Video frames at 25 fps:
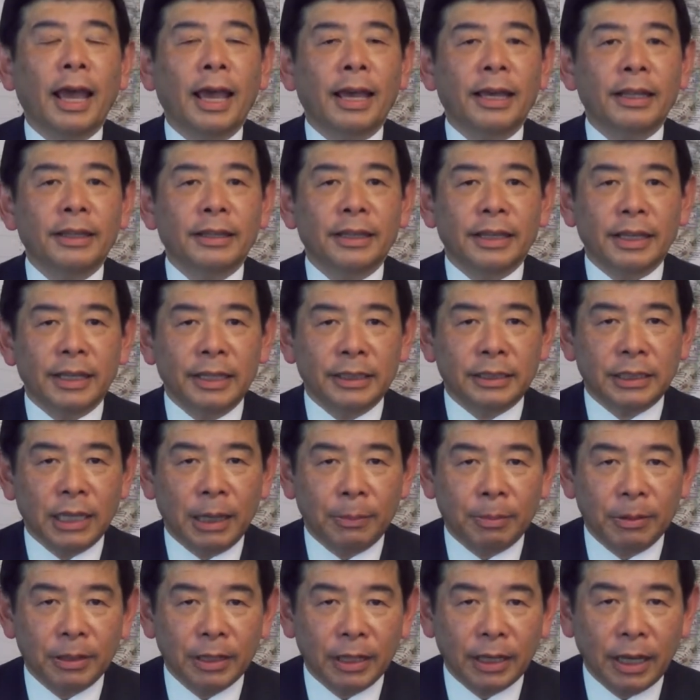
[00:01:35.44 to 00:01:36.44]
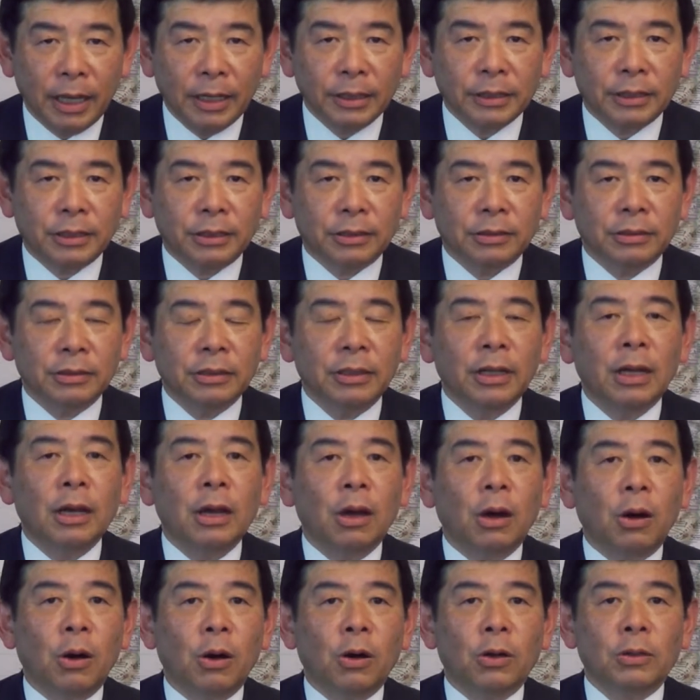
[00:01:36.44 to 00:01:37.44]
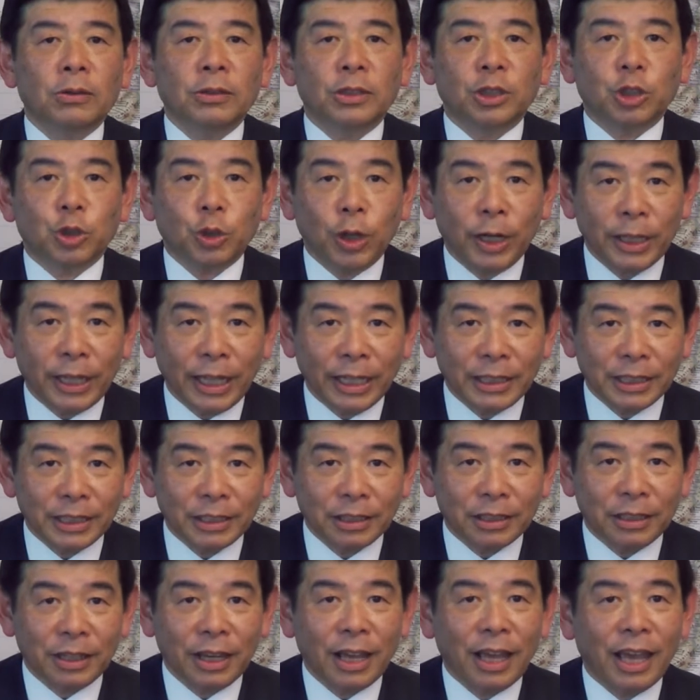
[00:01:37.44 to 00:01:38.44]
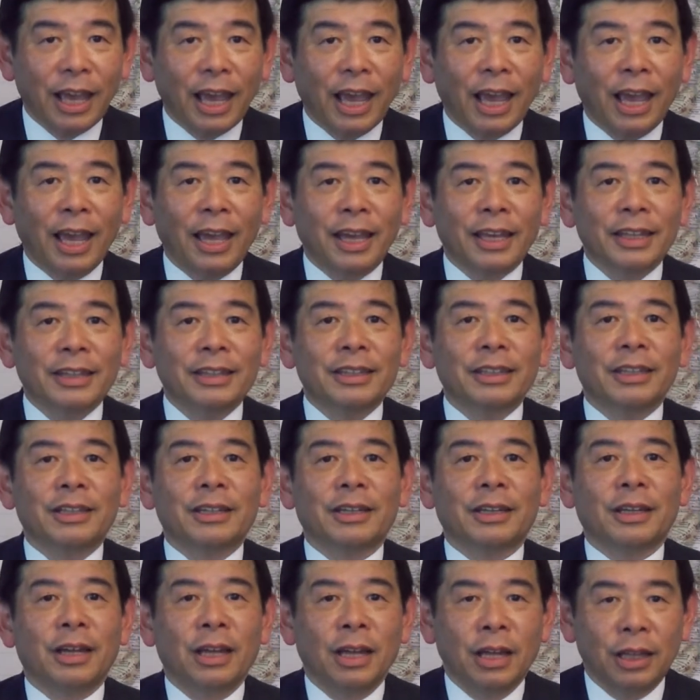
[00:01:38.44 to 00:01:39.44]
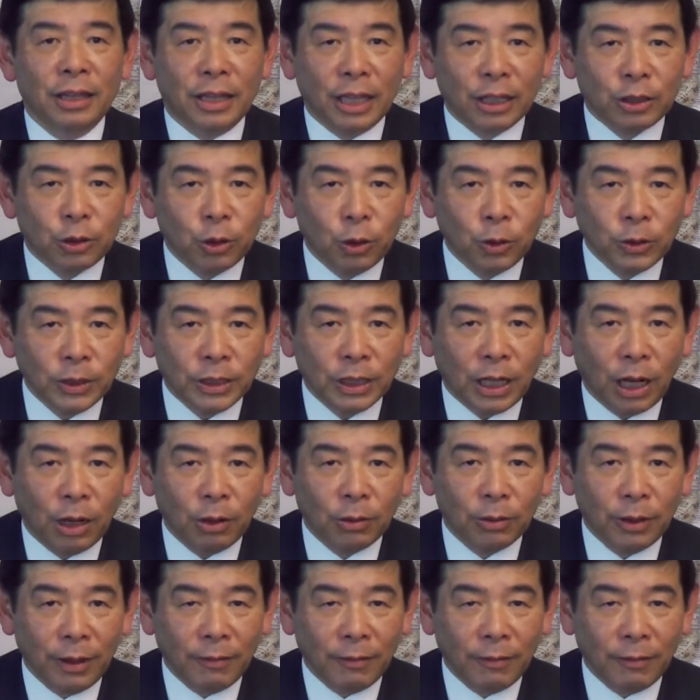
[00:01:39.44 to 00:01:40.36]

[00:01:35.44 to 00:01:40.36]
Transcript: and its application on strategic and uh, technological